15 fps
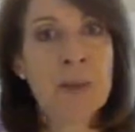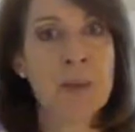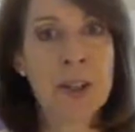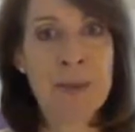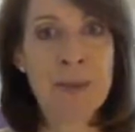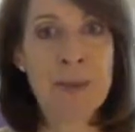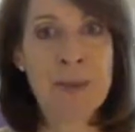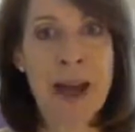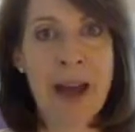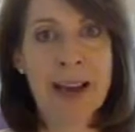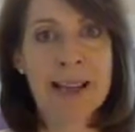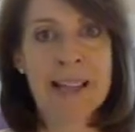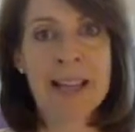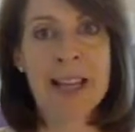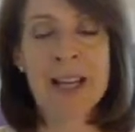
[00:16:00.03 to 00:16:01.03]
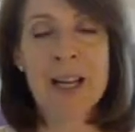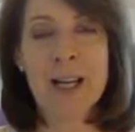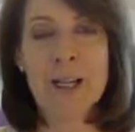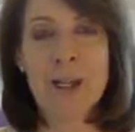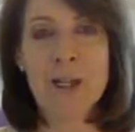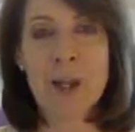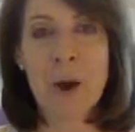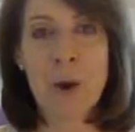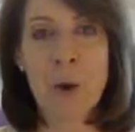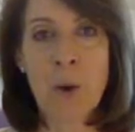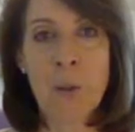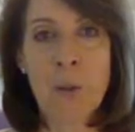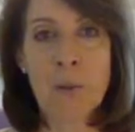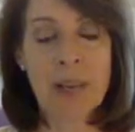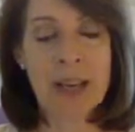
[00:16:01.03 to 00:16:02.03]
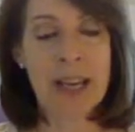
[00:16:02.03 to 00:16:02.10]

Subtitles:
really be backed. So